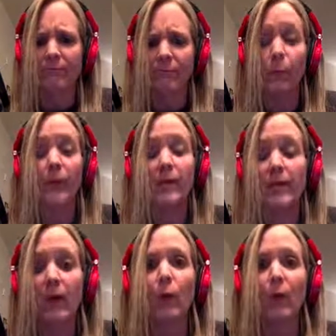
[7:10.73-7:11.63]

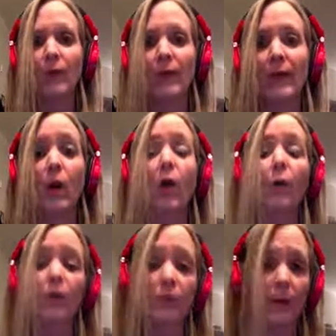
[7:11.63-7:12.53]
preset when in fact
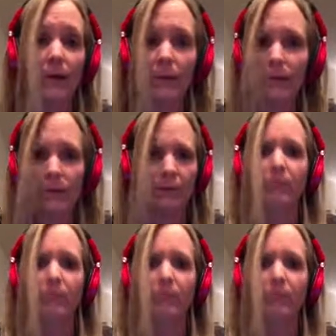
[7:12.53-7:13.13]
all we're doing is